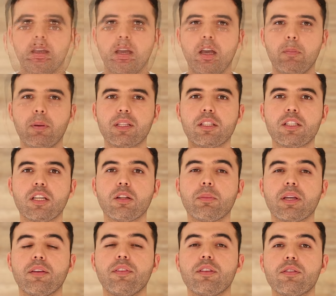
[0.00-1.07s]
Help out the channel
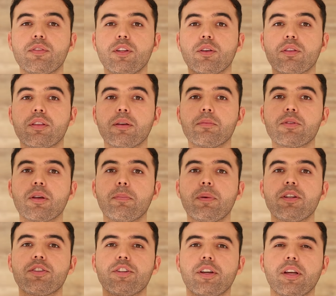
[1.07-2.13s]
by giving this video a thumbs up
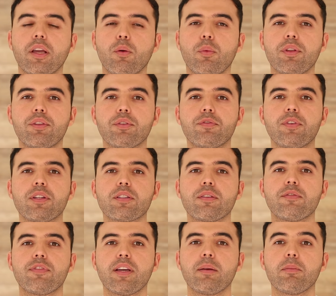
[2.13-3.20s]
and sharing it with your friends
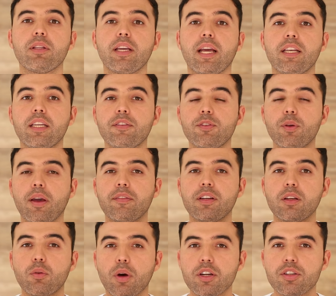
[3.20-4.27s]
and family. And if you have
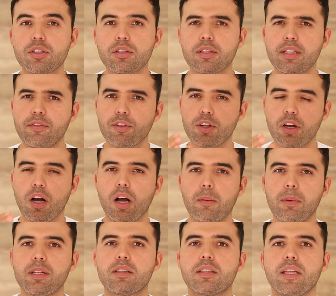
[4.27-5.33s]
any questions, leave your
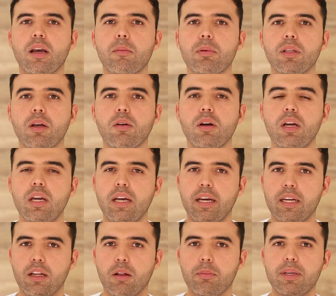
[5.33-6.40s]
comments down below
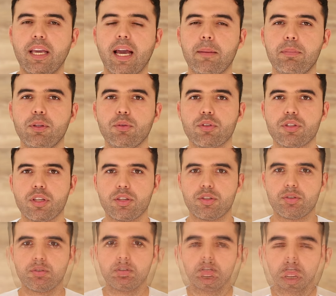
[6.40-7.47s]
and I'll be happy to
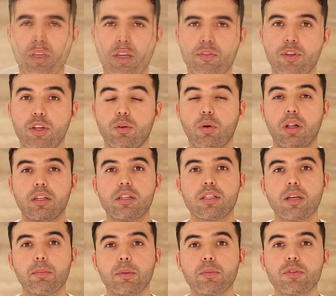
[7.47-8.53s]
assist you. If you need quality
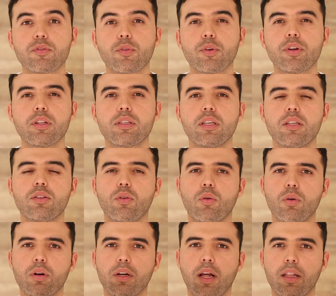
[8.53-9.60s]
supplements for your disease
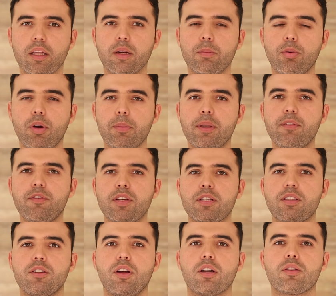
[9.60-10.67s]
or an online appointment,
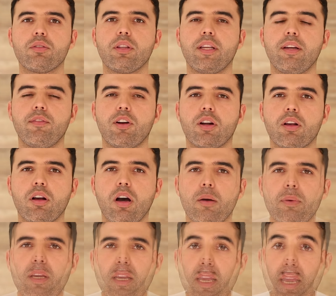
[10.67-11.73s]
visit D R landivar dot
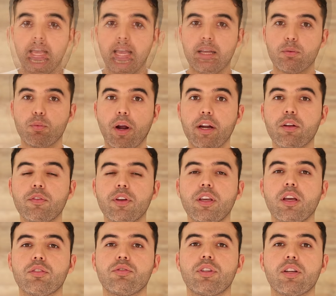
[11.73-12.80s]
com. And right over
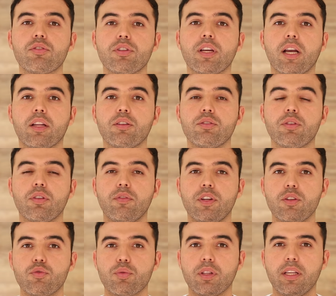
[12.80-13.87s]
here, I suggest you check out these other
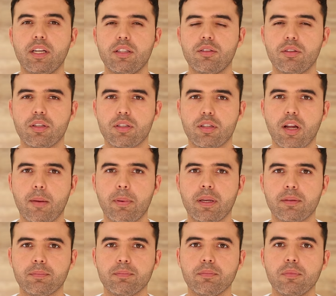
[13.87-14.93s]
videos related to this
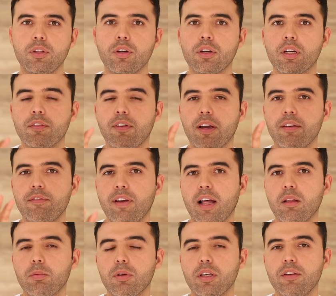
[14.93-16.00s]
topic. You're going to find
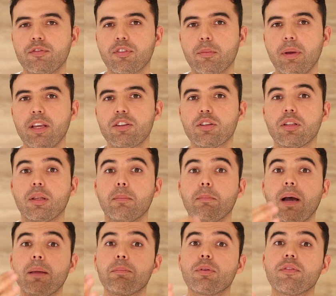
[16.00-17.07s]
valuable information that
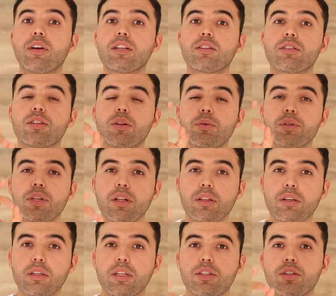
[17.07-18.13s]
might prevent a serious
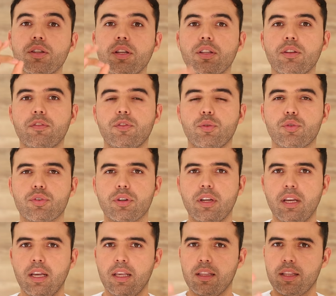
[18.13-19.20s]
health condition in the future.
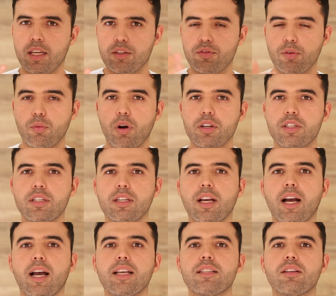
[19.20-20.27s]
Thanks for watching, you
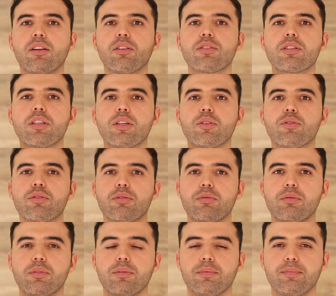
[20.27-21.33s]
guys, and I'll see you
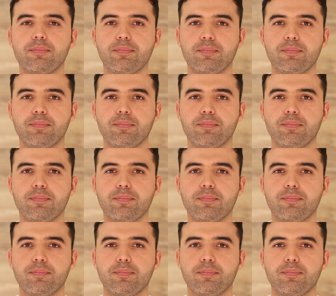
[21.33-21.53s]
soon.